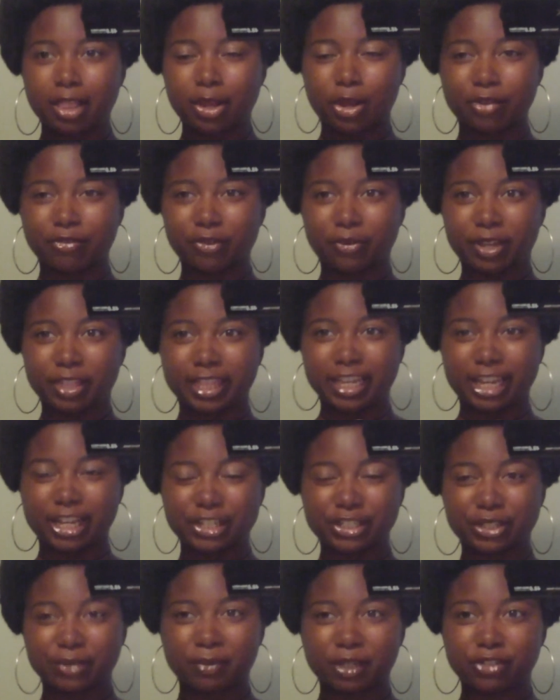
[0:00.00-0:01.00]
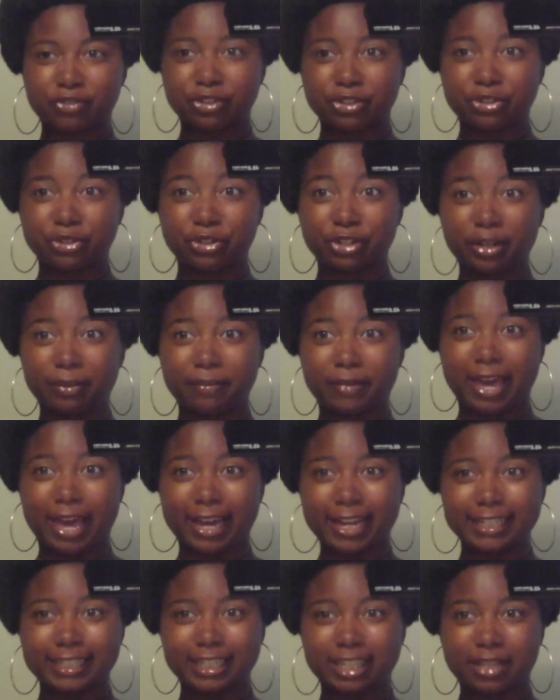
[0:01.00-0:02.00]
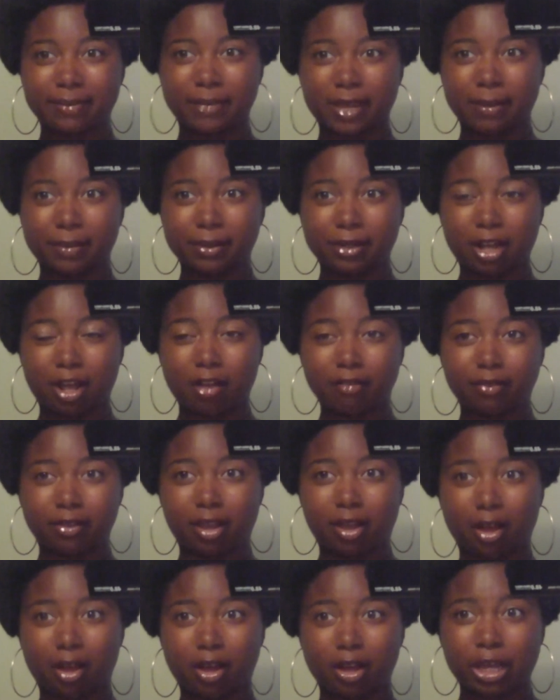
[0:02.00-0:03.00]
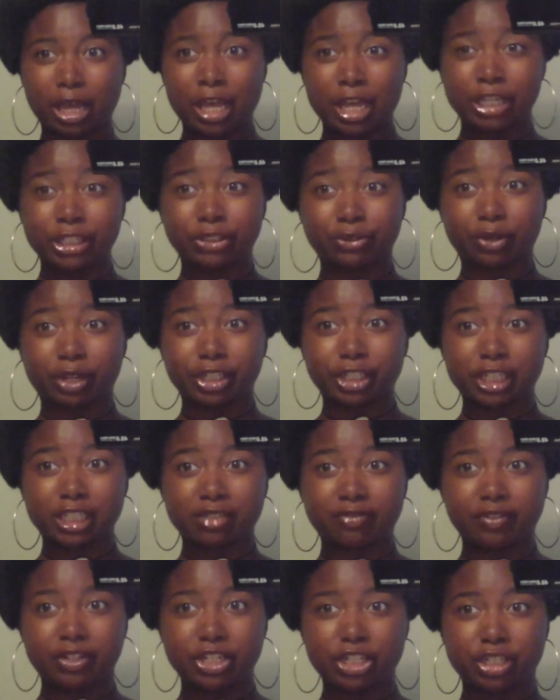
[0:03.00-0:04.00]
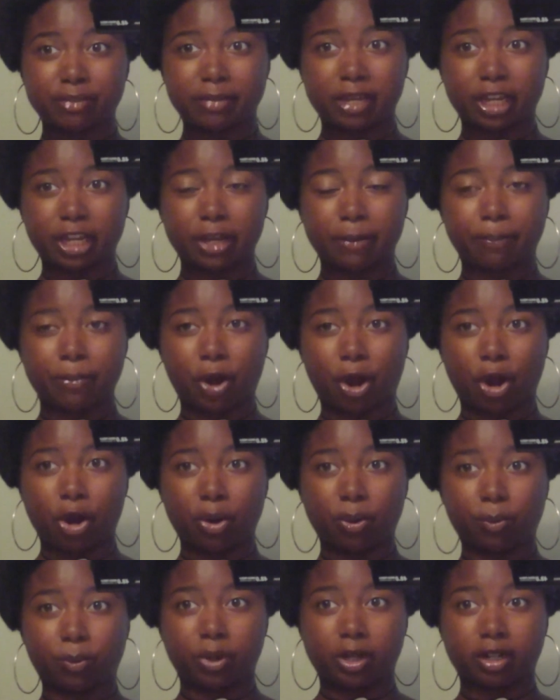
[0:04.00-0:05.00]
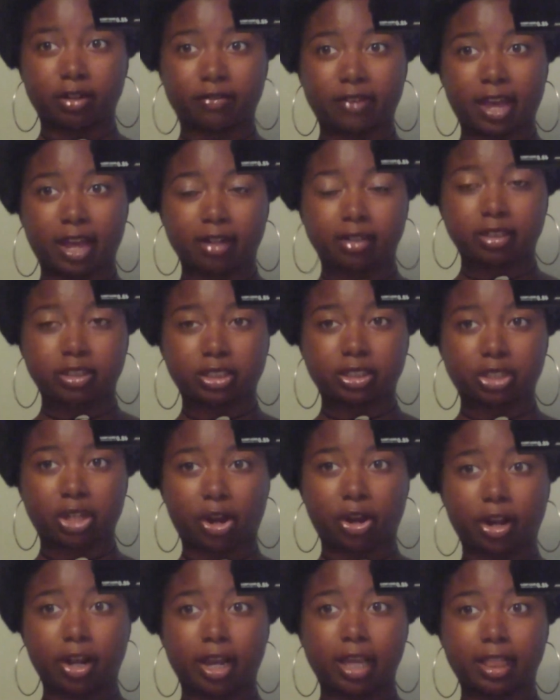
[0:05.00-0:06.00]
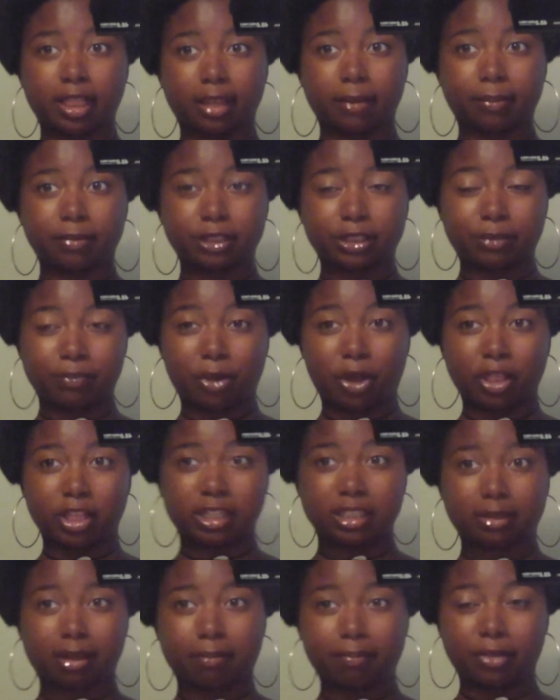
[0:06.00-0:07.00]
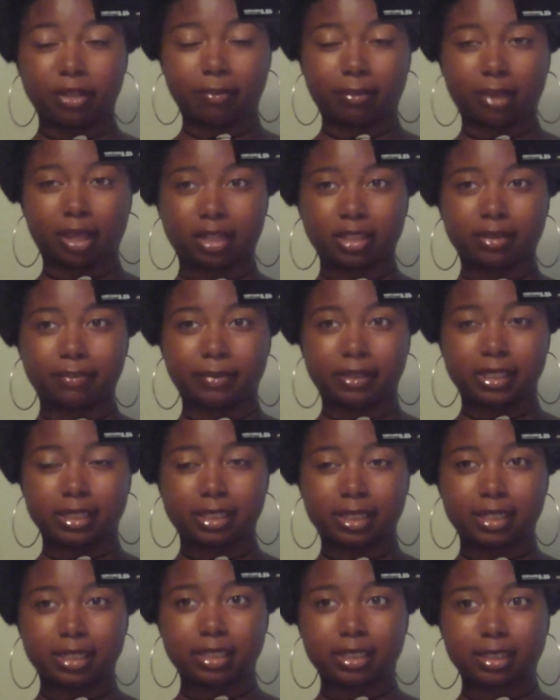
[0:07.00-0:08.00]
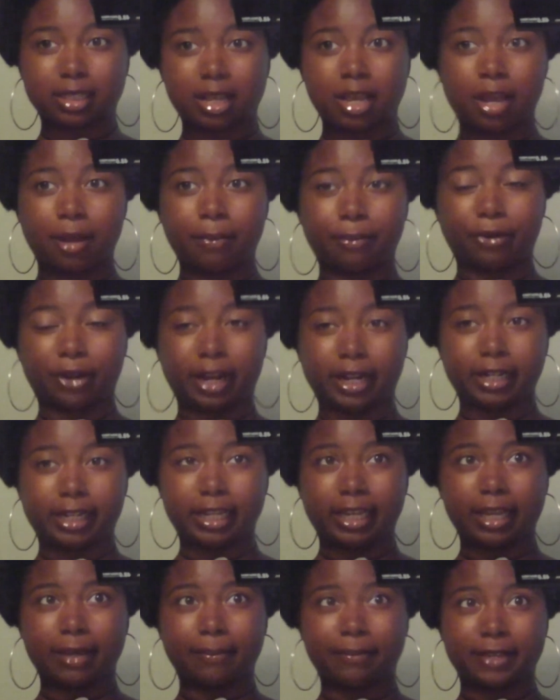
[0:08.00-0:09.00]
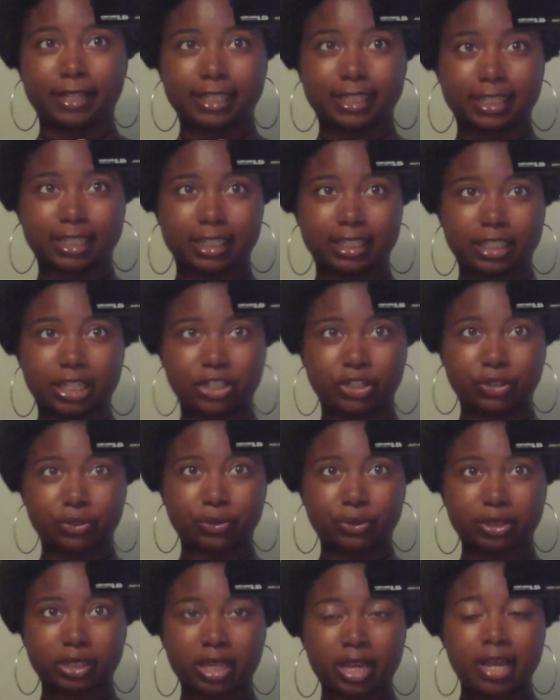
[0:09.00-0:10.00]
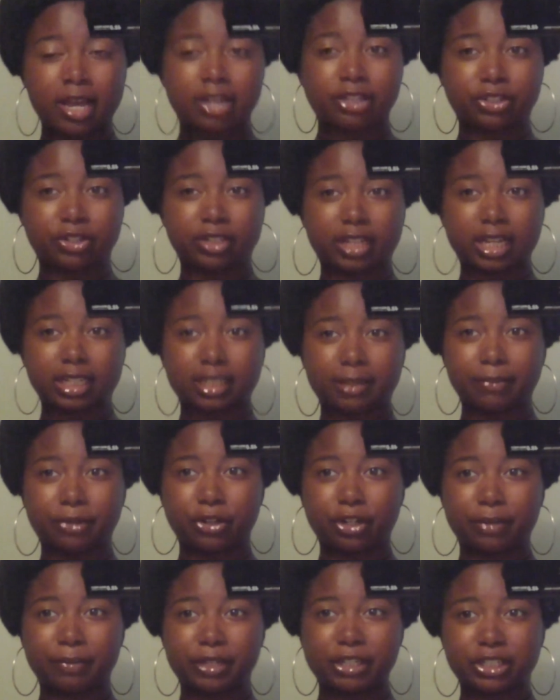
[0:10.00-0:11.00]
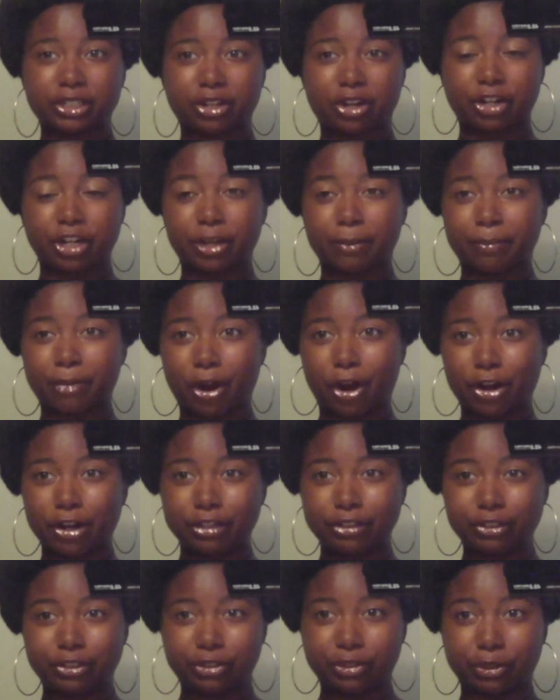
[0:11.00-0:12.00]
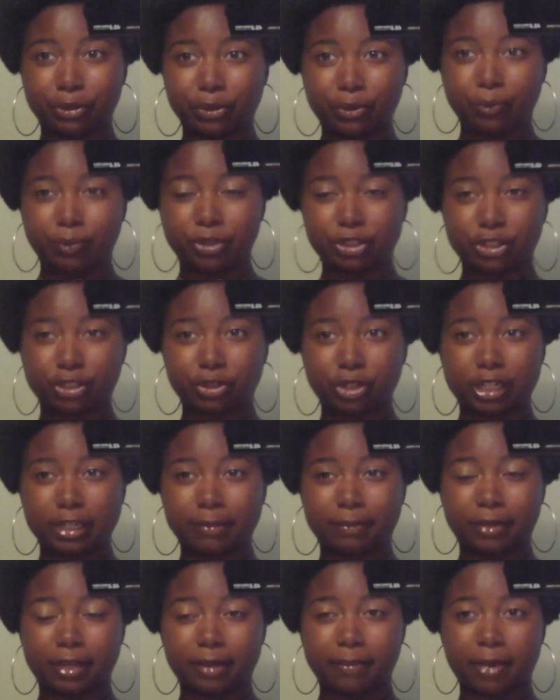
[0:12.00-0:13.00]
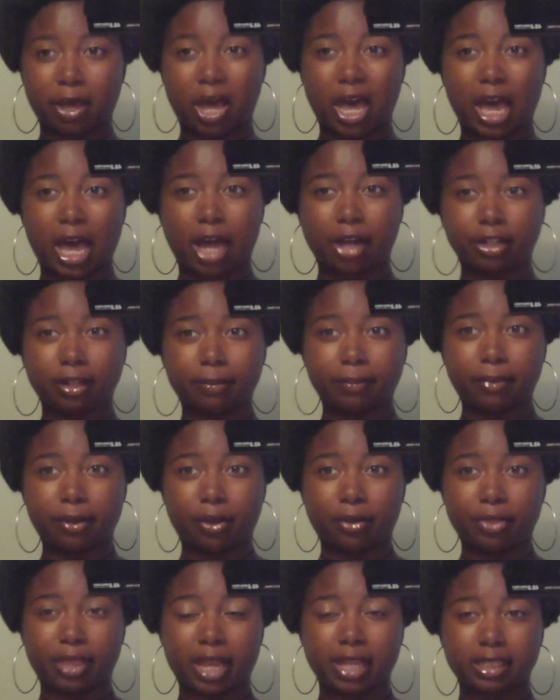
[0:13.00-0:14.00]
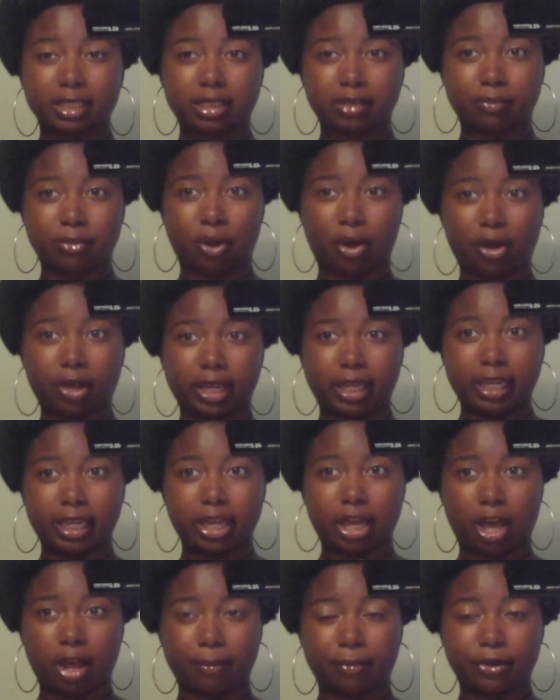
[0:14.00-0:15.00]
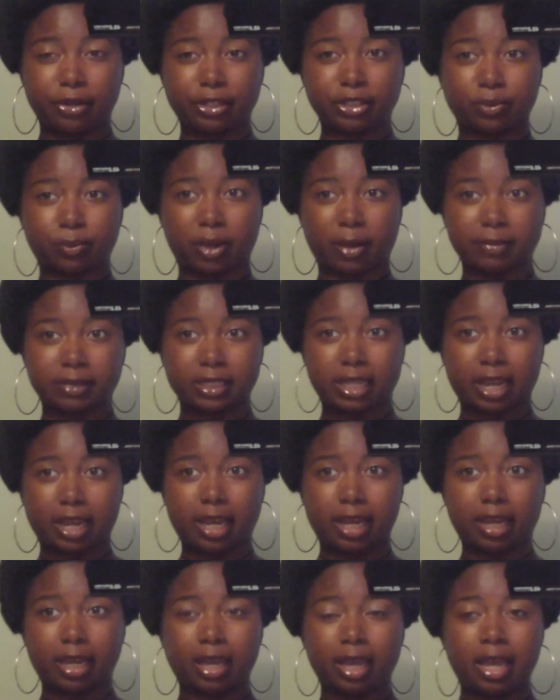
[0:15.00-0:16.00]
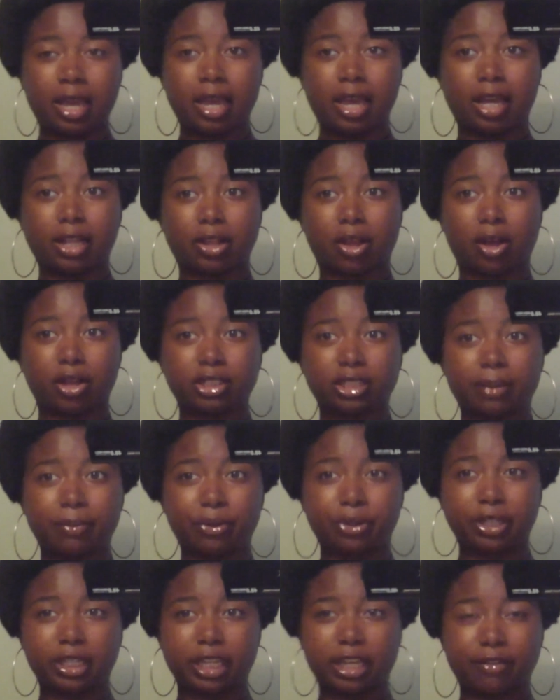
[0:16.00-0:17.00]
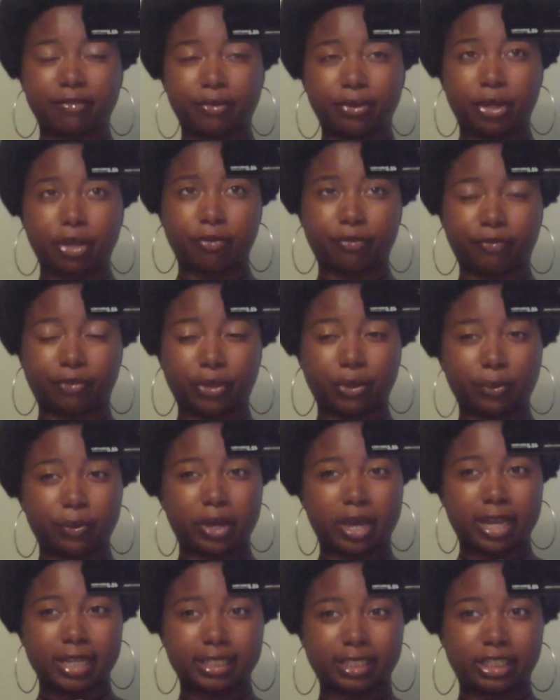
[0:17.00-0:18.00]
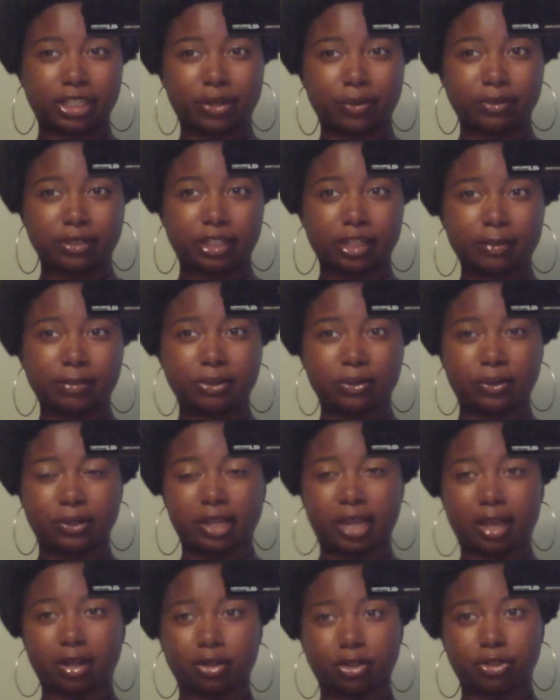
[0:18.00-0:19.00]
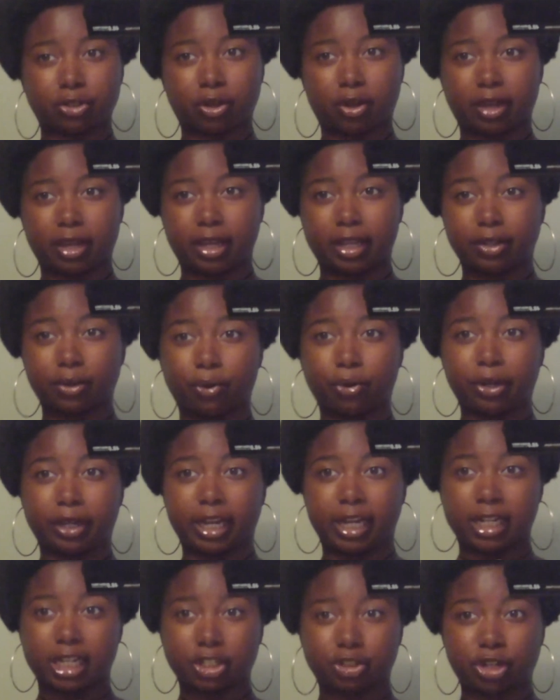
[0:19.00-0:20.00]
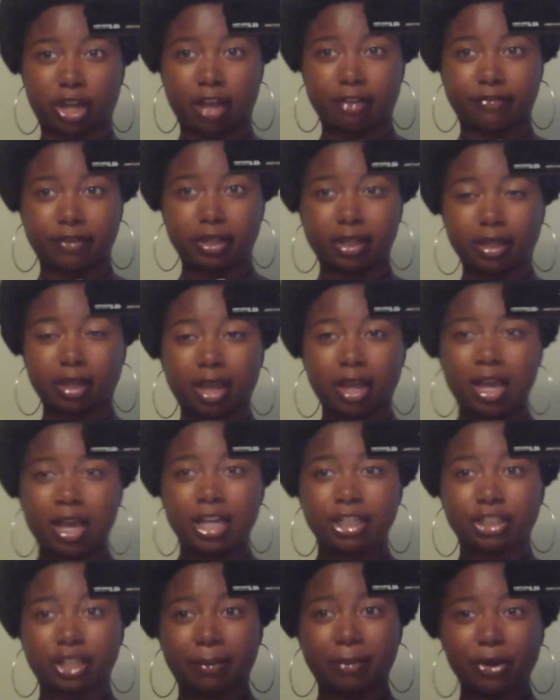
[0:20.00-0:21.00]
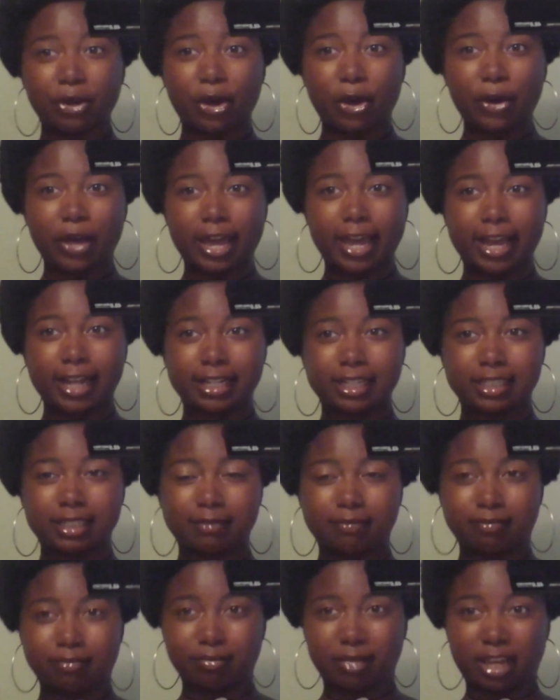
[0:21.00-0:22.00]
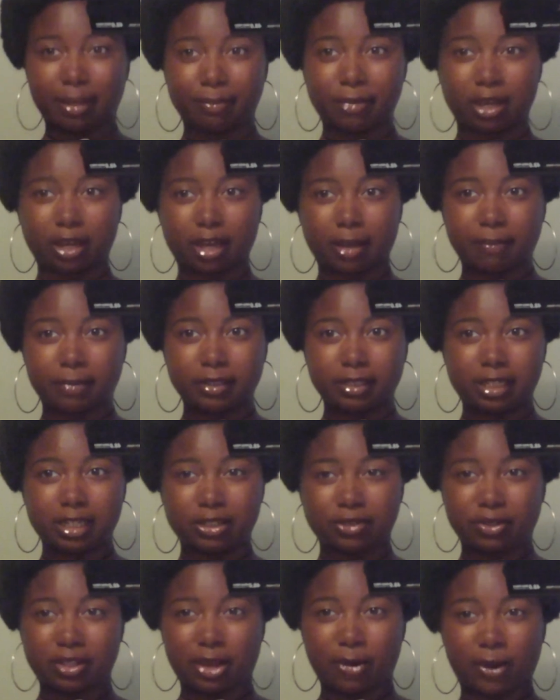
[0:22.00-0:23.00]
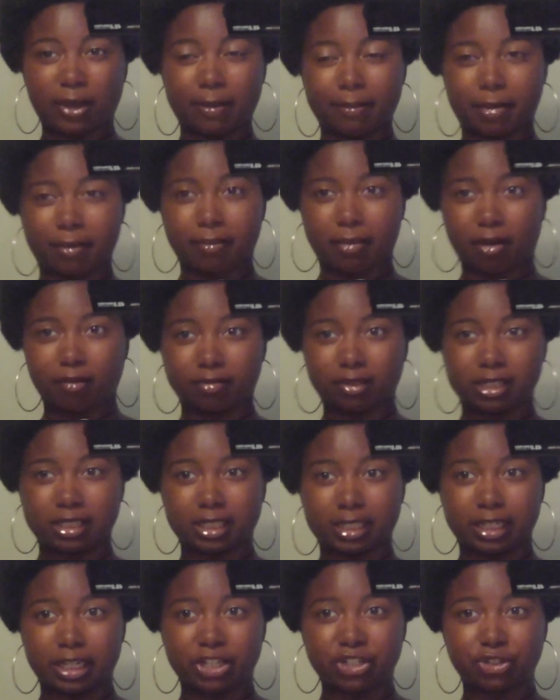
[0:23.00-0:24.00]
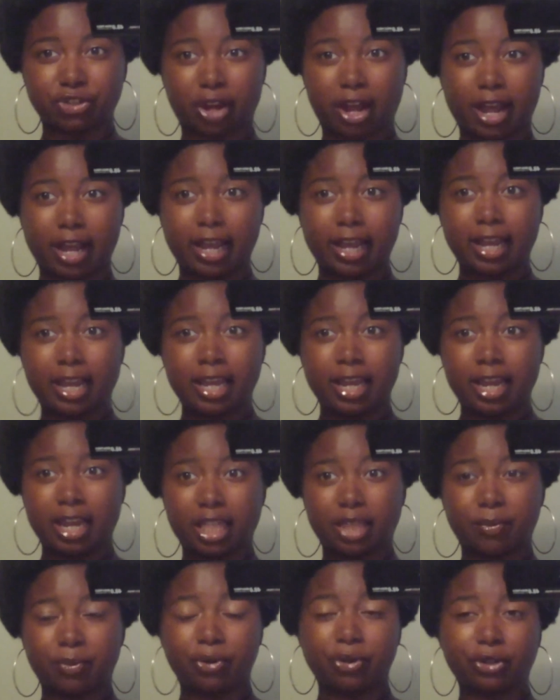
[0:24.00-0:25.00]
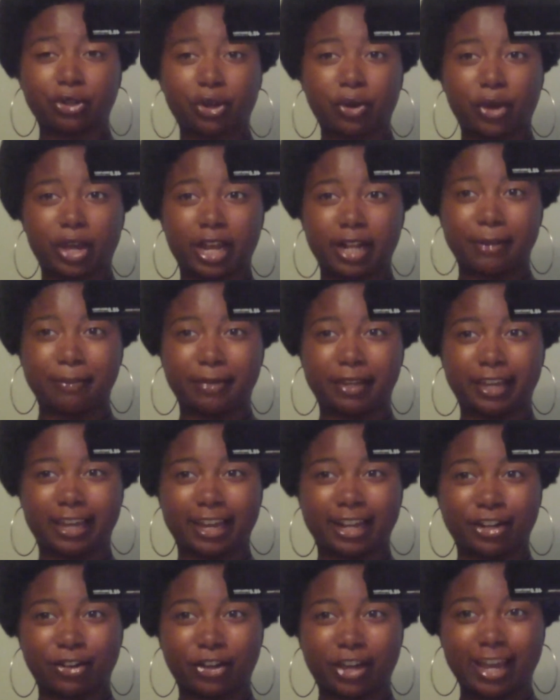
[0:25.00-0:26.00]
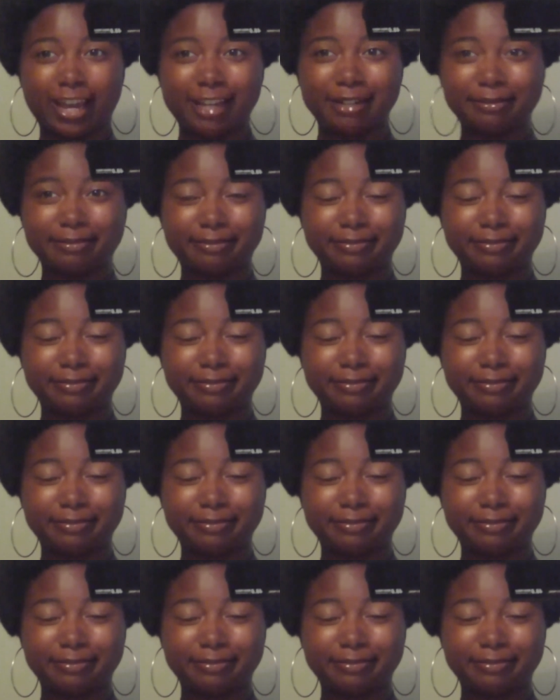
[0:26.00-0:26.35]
Everyone, thank you so much for tuning back into the Baby Doll vlog. So I just finished making part 1 of how to start a smallest lip gloss business, branding, and business essentials. So next I'm going to be starting part 2, which is going to be about how to build that small e-commerce website. And also I'm going to give you a few SEO tips on how to draw in organic traffic. So I'm going to go ahead and make me a cup of tea so that way my mouth doesn't get dry. And then we're going to go ahead and begin, okay?